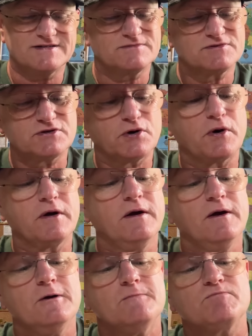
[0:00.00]
I'm sorry,
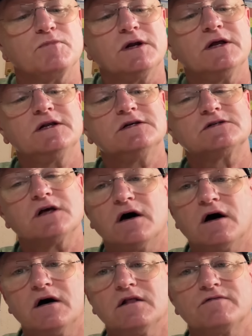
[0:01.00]
but it is the
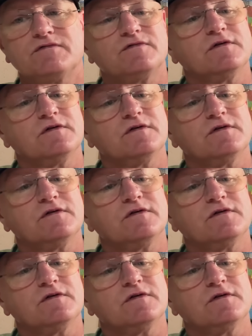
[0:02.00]
olive,